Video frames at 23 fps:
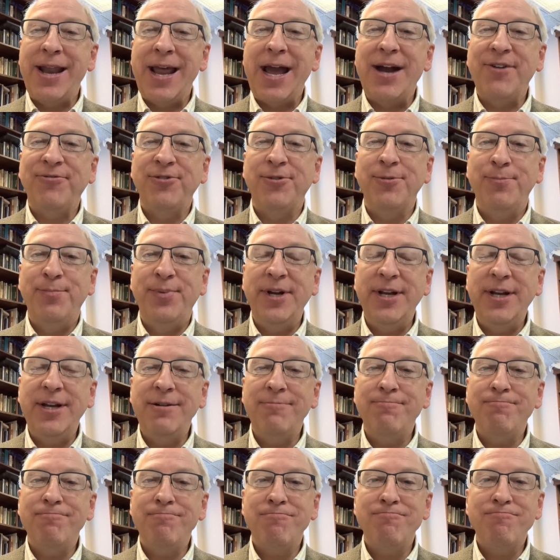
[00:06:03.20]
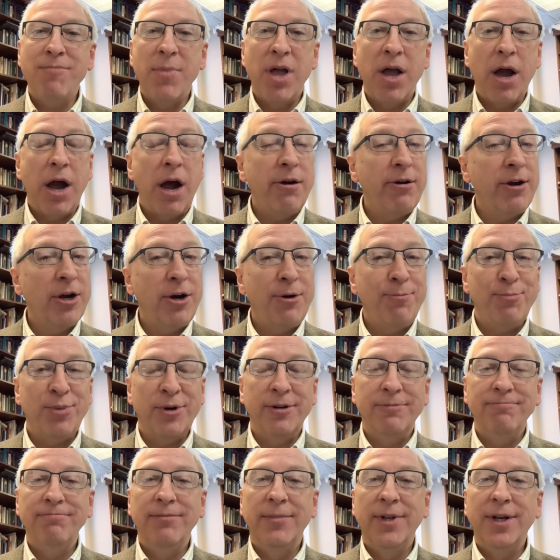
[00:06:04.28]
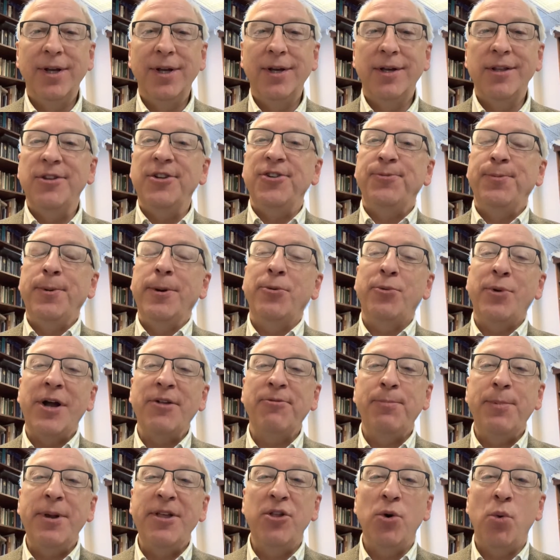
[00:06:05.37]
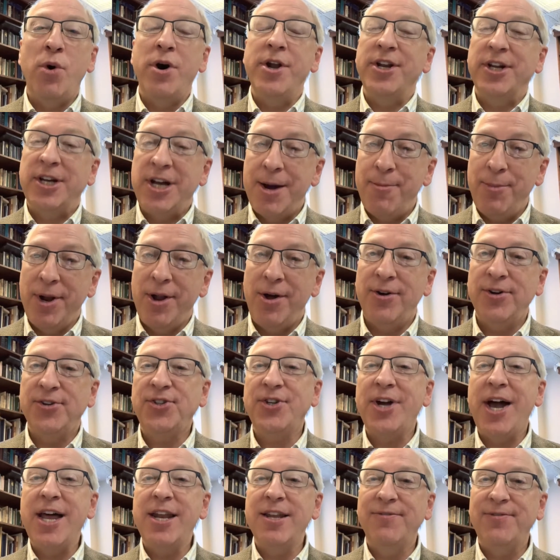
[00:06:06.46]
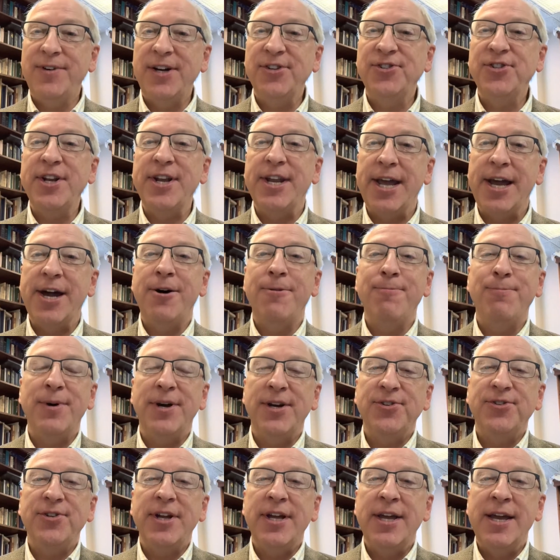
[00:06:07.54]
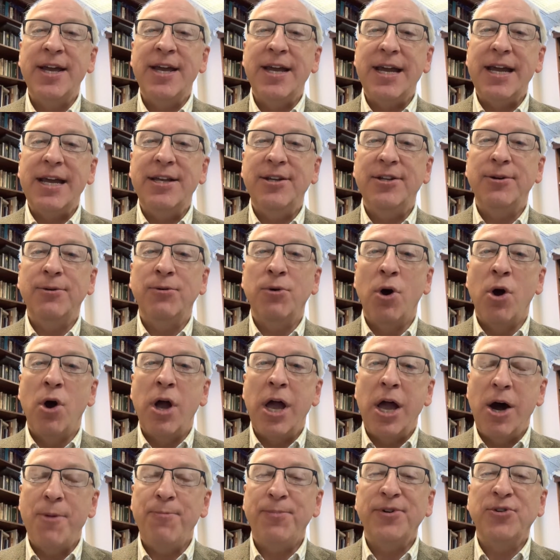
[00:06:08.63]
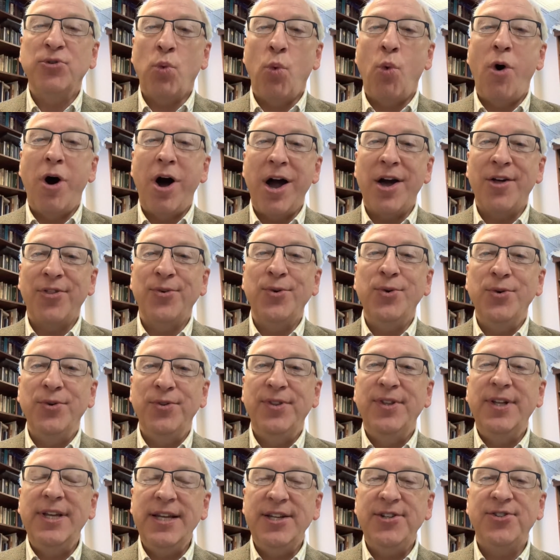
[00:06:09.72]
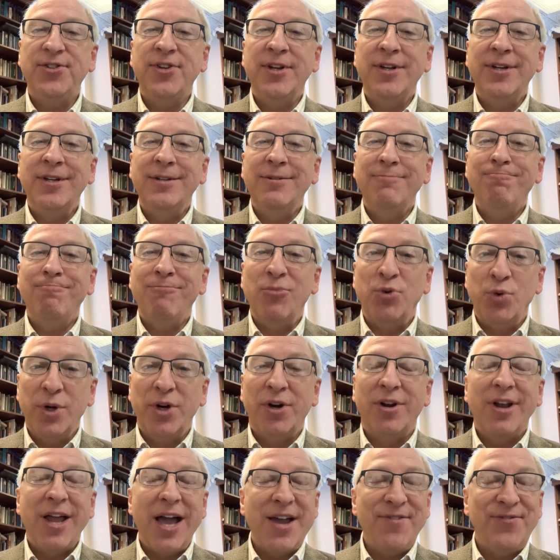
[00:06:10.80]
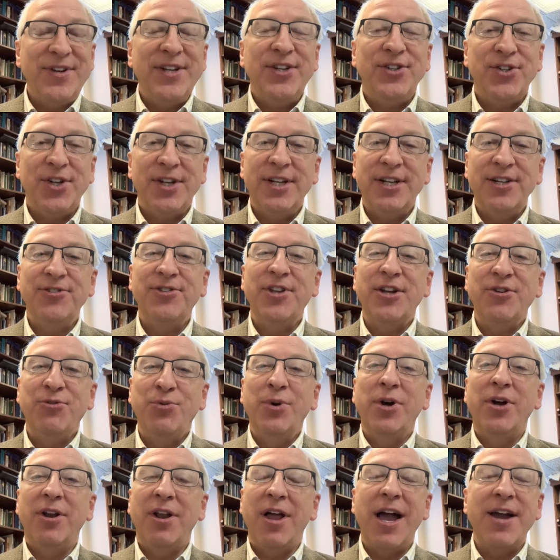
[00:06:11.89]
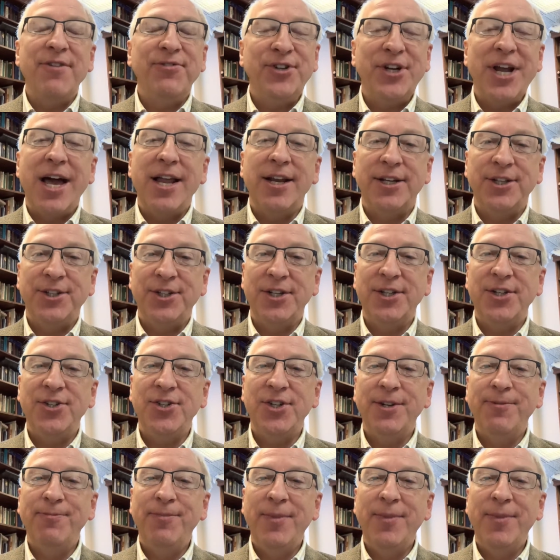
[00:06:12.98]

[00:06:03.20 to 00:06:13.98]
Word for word: have to be our helper the Spirit will have to be the one to come alongside of us and to help us and to help us walk through these real life incidents, these real life challenges.